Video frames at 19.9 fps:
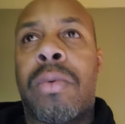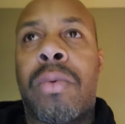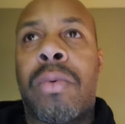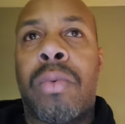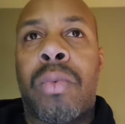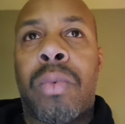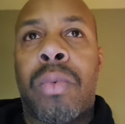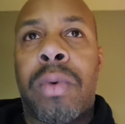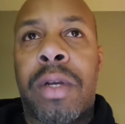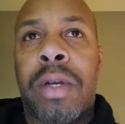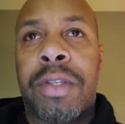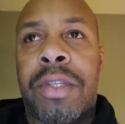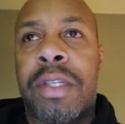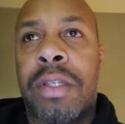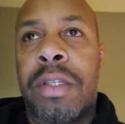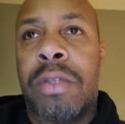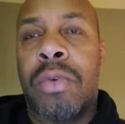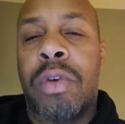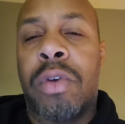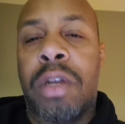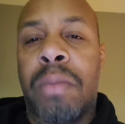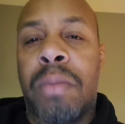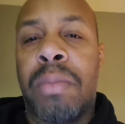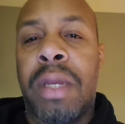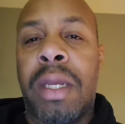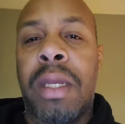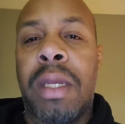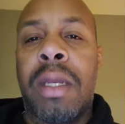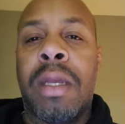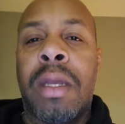what this is going to
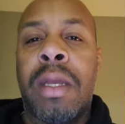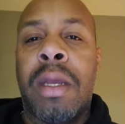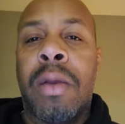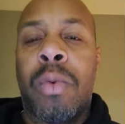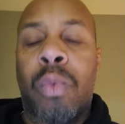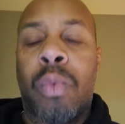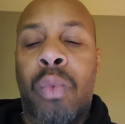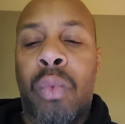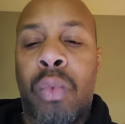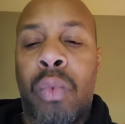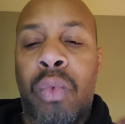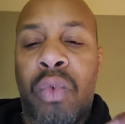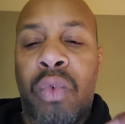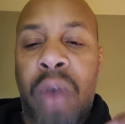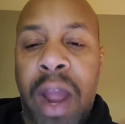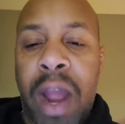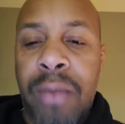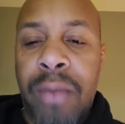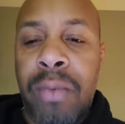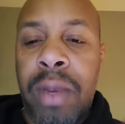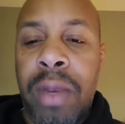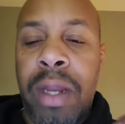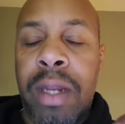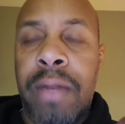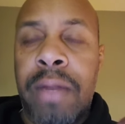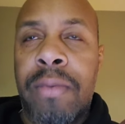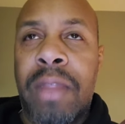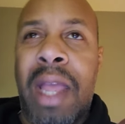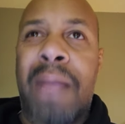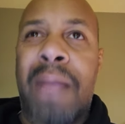be right
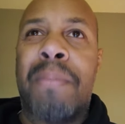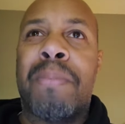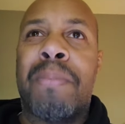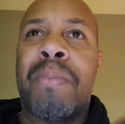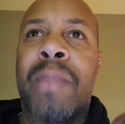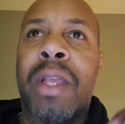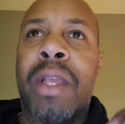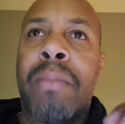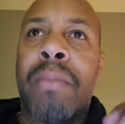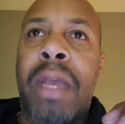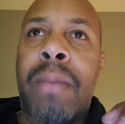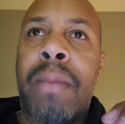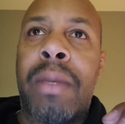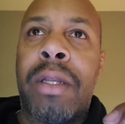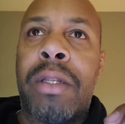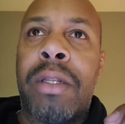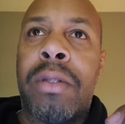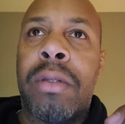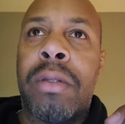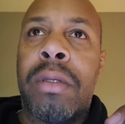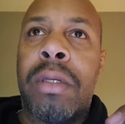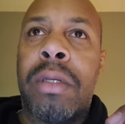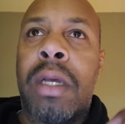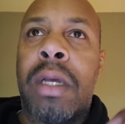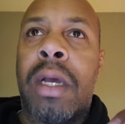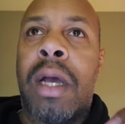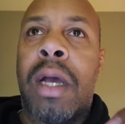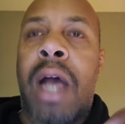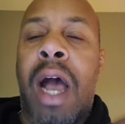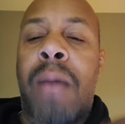when, like, maybe
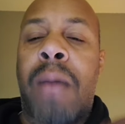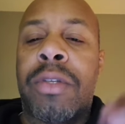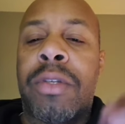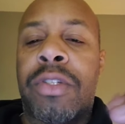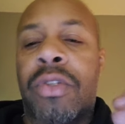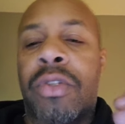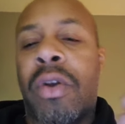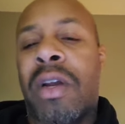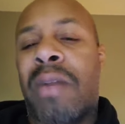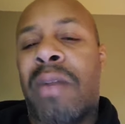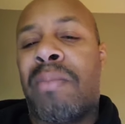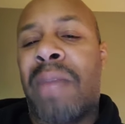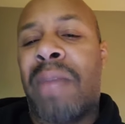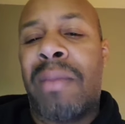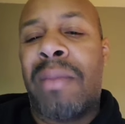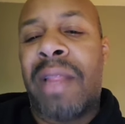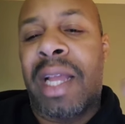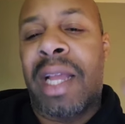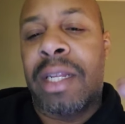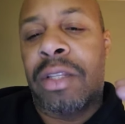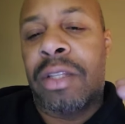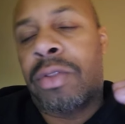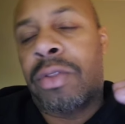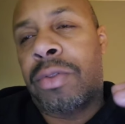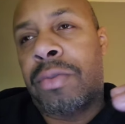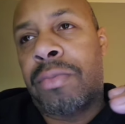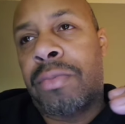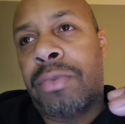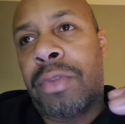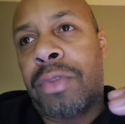I'm going to start maybe like
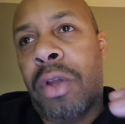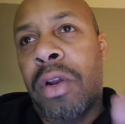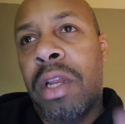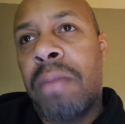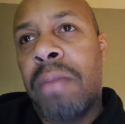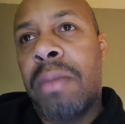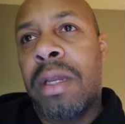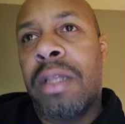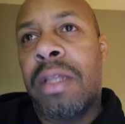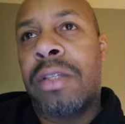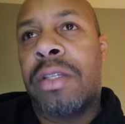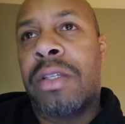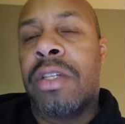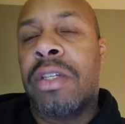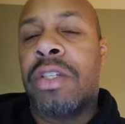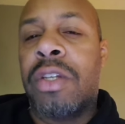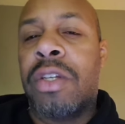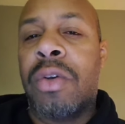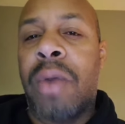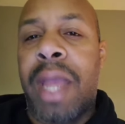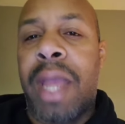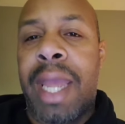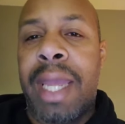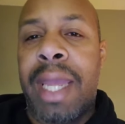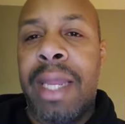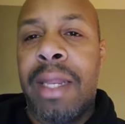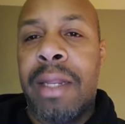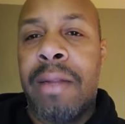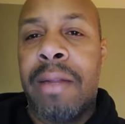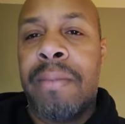30 minutes until
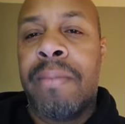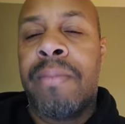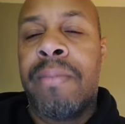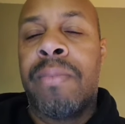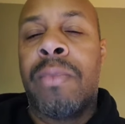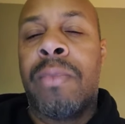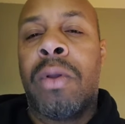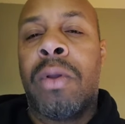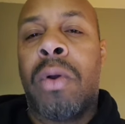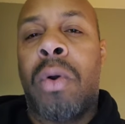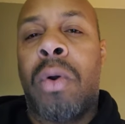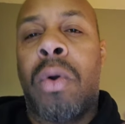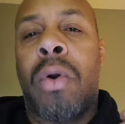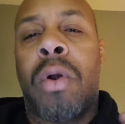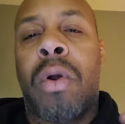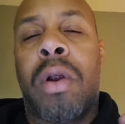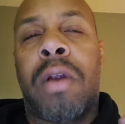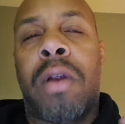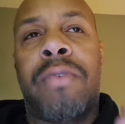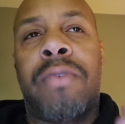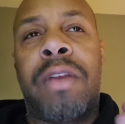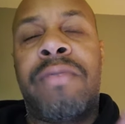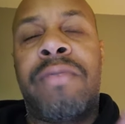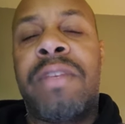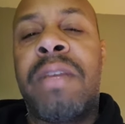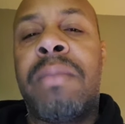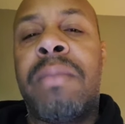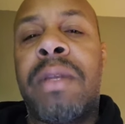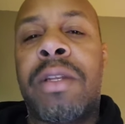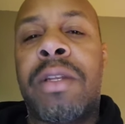8 or
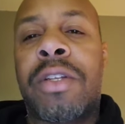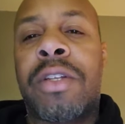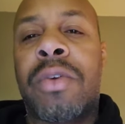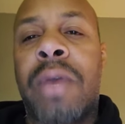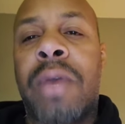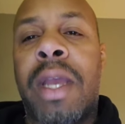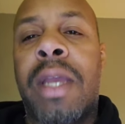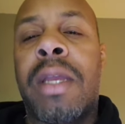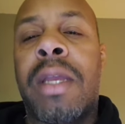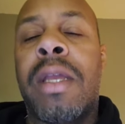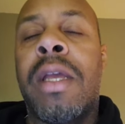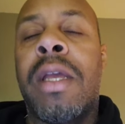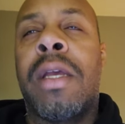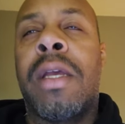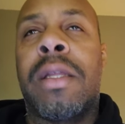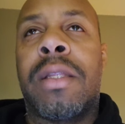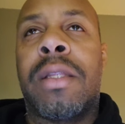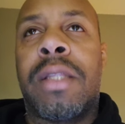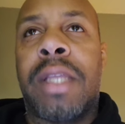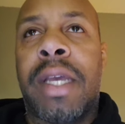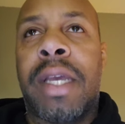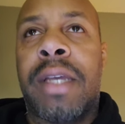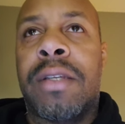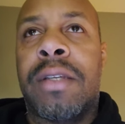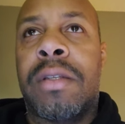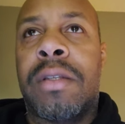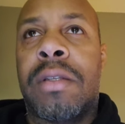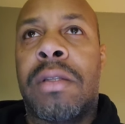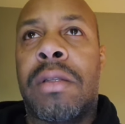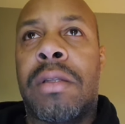15 minutes to 8.
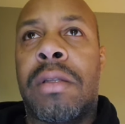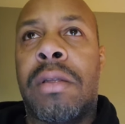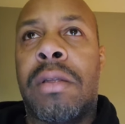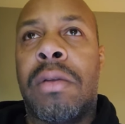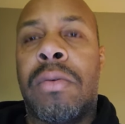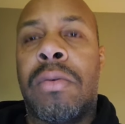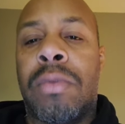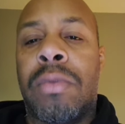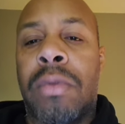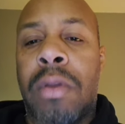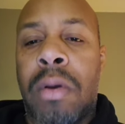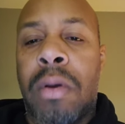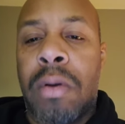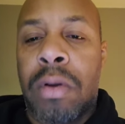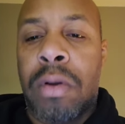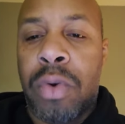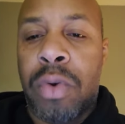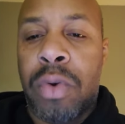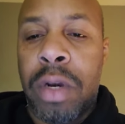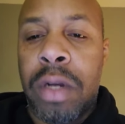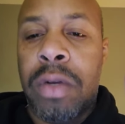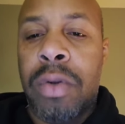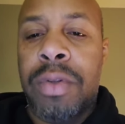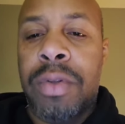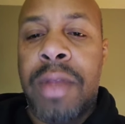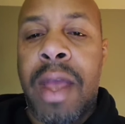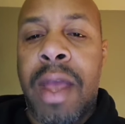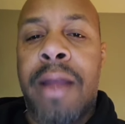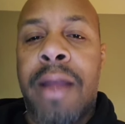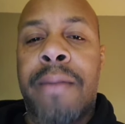That's the critical
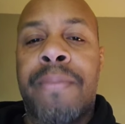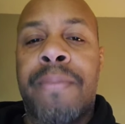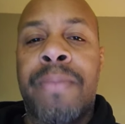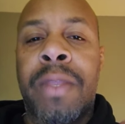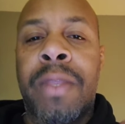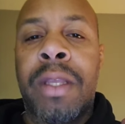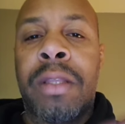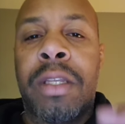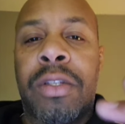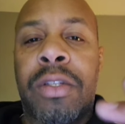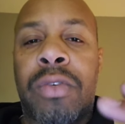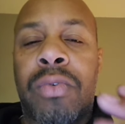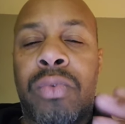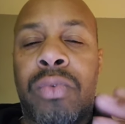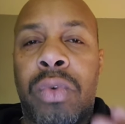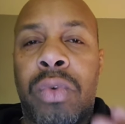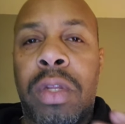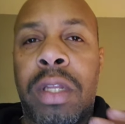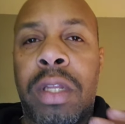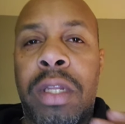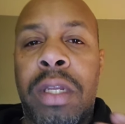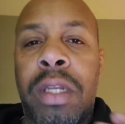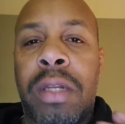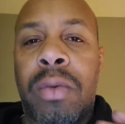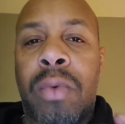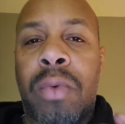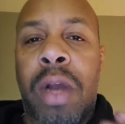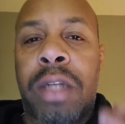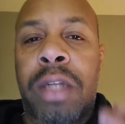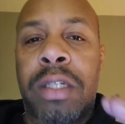time that you really need to
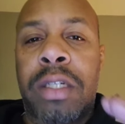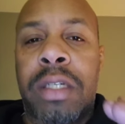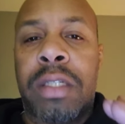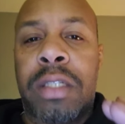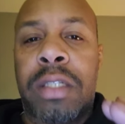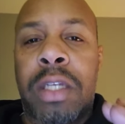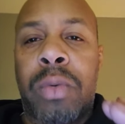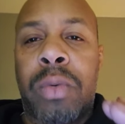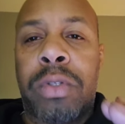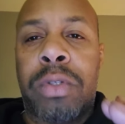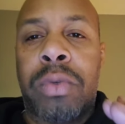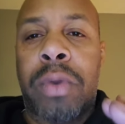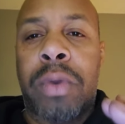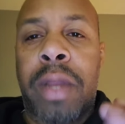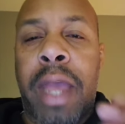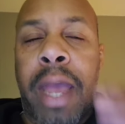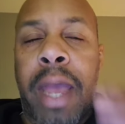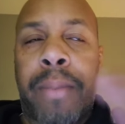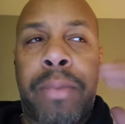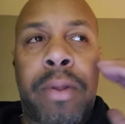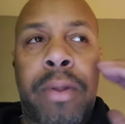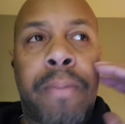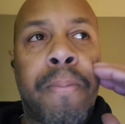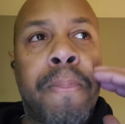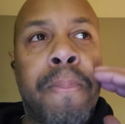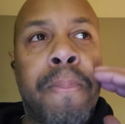watch it and see what's going to happen.